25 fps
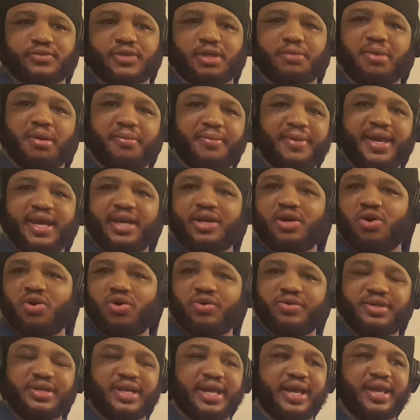my man
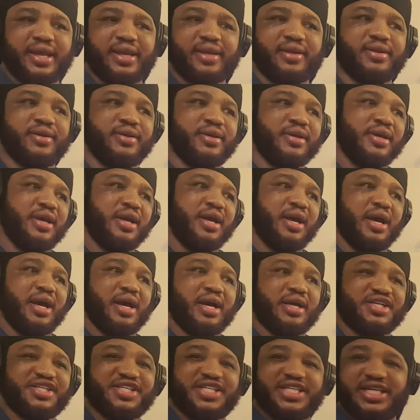All Day,
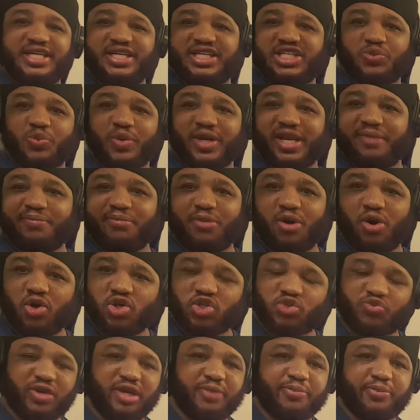uh, T Sweaty
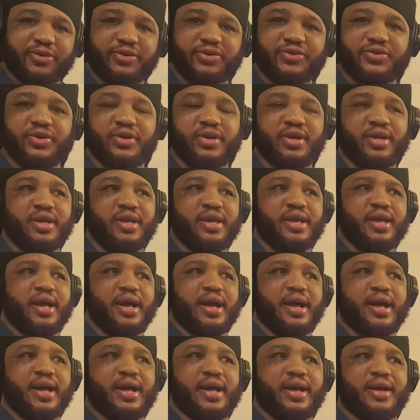Balls Reaper,
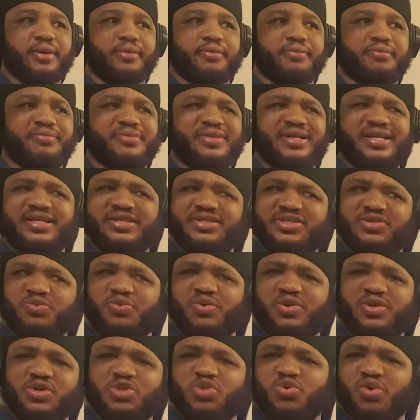um, and it's
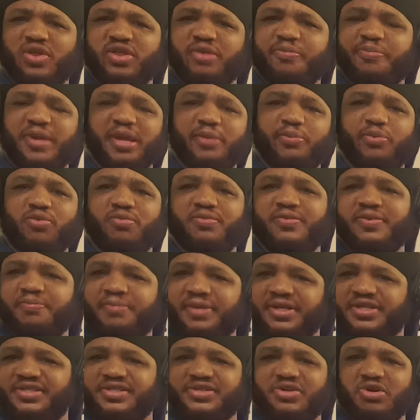one or two other people.
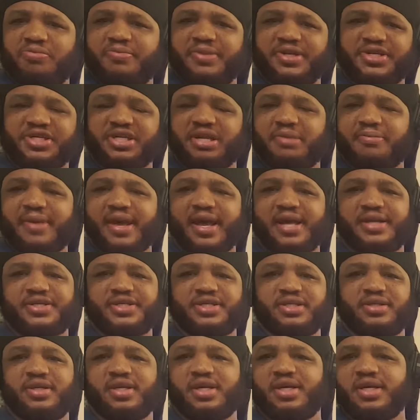Still mentioning and
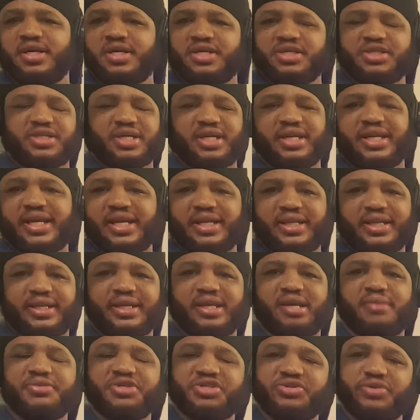matching, trying to get the
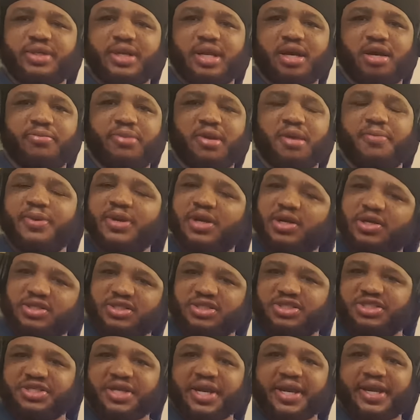chemistry down pat, but
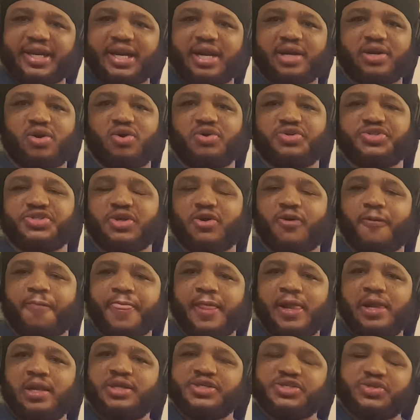check it out also.
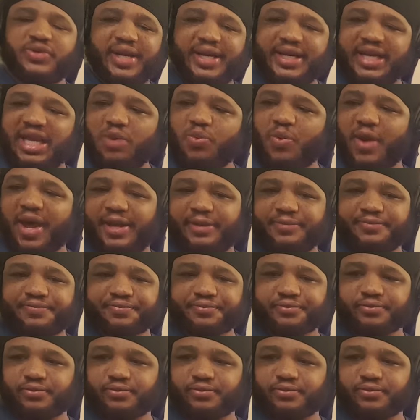So anyway,